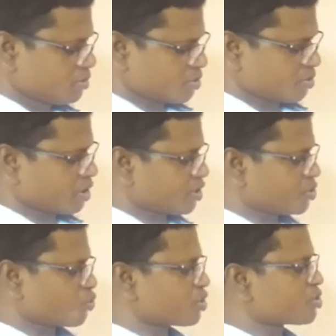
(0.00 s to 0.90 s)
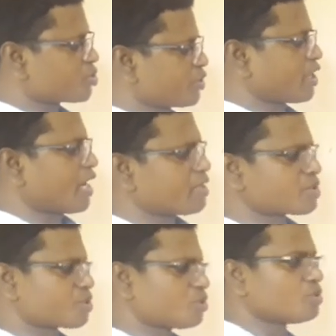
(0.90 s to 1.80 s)
So dear students, okay, I
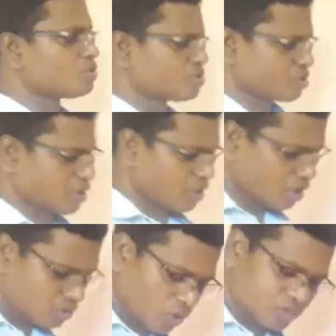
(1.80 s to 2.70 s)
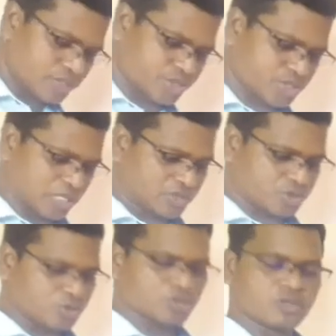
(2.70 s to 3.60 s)
ask you to learn all this
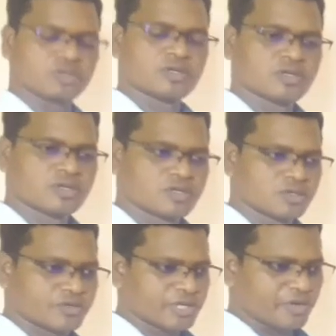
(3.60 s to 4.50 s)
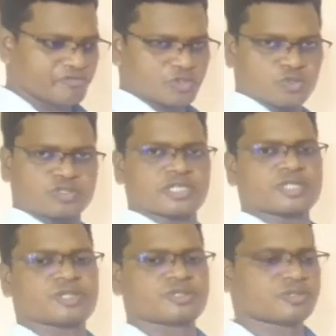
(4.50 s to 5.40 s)
chart. So okay, if you do
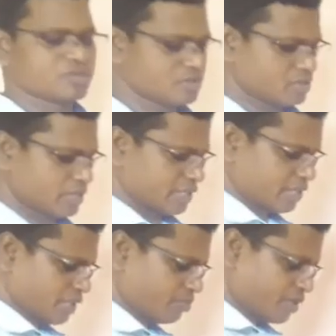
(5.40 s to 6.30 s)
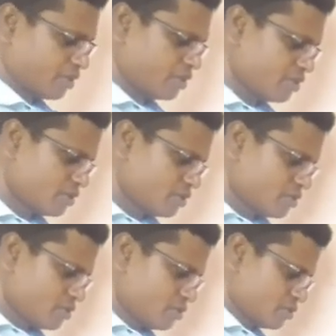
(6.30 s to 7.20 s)
this, there can be,
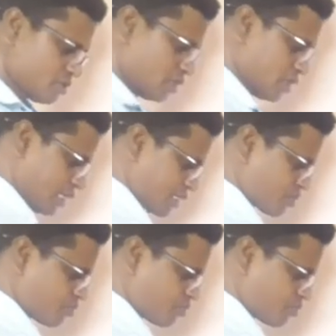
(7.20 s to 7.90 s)
okay, less